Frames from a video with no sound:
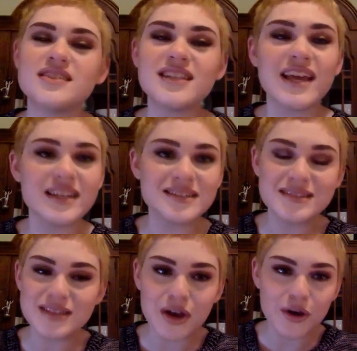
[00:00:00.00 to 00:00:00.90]
like
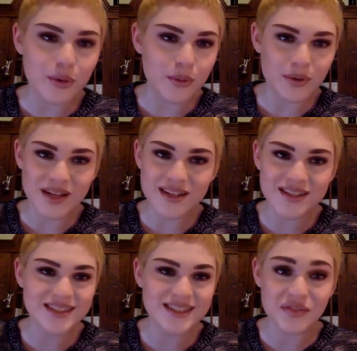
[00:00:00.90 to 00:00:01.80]
so
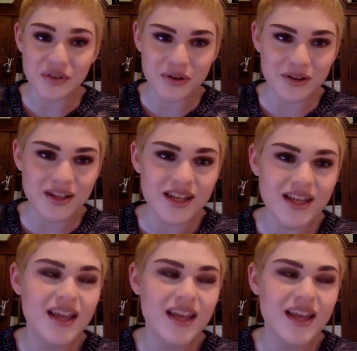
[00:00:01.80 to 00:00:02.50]
difficult.